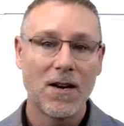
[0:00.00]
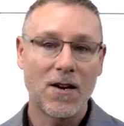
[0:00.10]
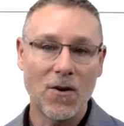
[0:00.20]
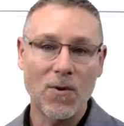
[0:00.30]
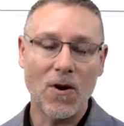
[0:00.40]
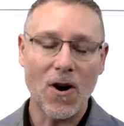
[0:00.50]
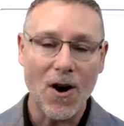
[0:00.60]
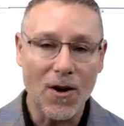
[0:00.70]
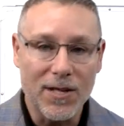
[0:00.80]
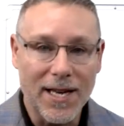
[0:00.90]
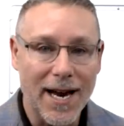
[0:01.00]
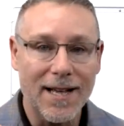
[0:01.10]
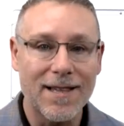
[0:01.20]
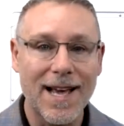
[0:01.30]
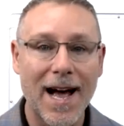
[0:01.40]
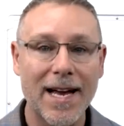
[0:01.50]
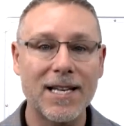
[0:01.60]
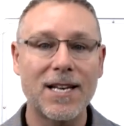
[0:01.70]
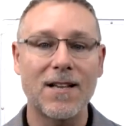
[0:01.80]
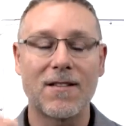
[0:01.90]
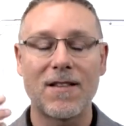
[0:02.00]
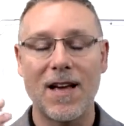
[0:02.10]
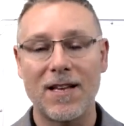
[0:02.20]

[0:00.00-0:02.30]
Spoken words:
You know, we're all data scientists at